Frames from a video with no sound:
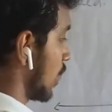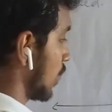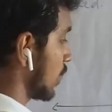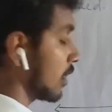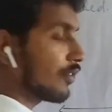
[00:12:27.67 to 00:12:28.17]

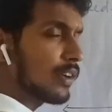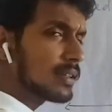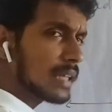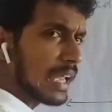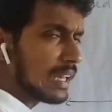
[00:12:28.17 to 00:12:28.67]
I can
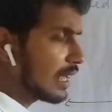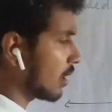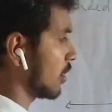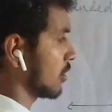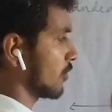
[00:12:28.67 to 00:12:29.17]
fix any
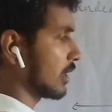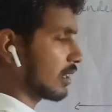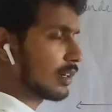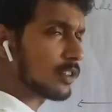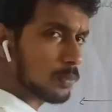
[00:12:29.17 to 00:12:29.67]
radius,
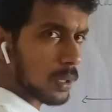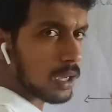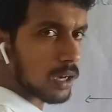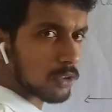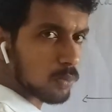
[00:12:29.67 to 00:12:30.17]
whether it is
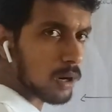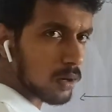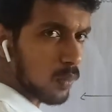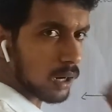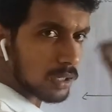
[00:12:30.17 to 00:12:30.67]
big or
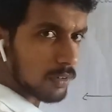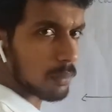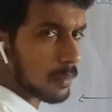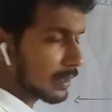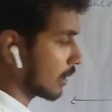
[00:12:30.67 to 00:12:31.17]
small, whatever
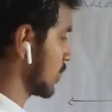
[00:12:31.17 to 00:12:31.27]
may be